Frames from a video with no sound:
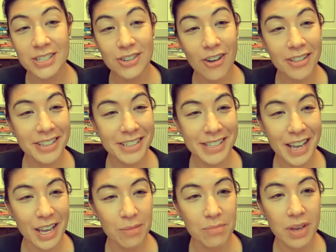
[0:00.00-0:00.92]
is not the
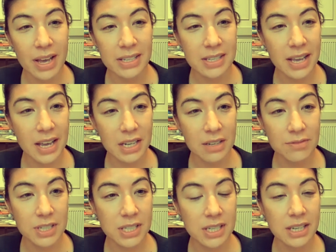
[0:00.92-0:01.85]
same as the end
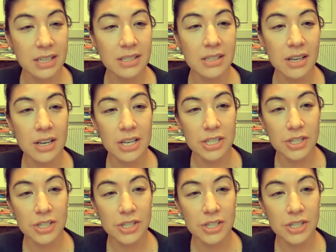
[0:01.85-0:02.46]
of disease.